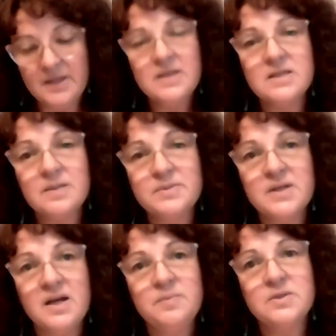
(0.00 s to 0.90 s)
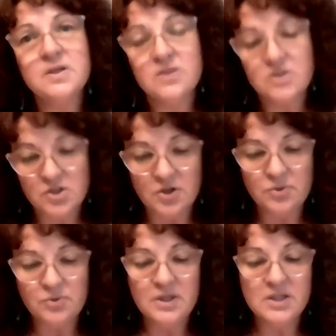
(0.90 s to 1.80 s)
Sometimes a
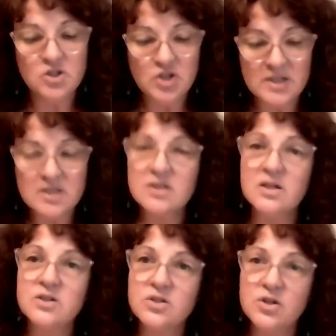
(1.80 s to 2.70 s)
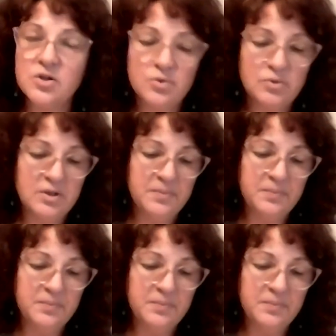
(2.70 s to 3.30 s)
stone is just a stone.